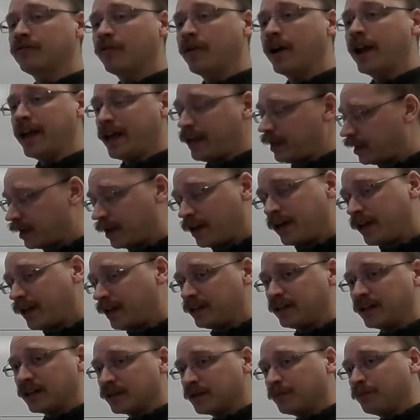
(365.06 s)
ray.
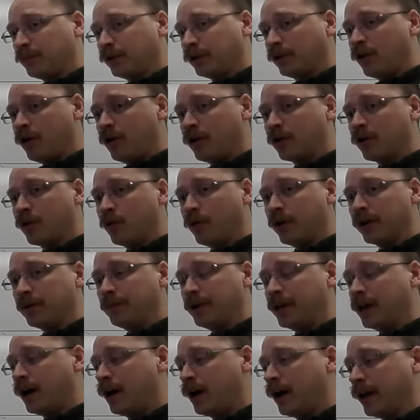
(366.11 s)
It doesn't belong going
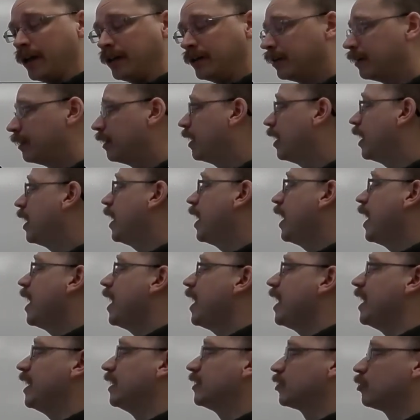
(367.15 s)
behind.
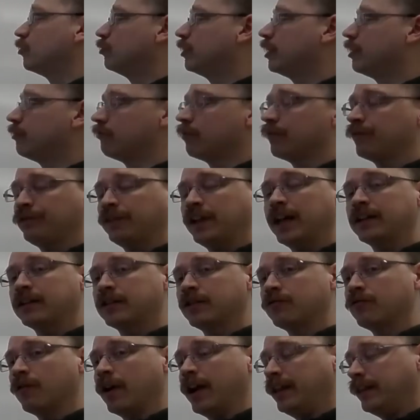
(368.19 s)
It's only a
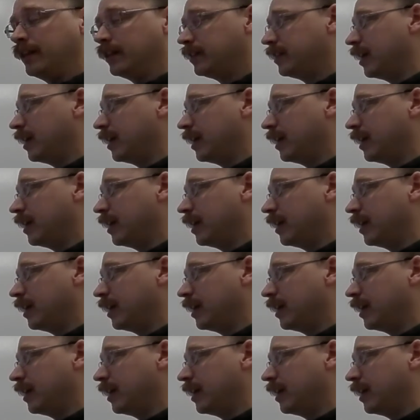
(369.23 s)
reflected ray that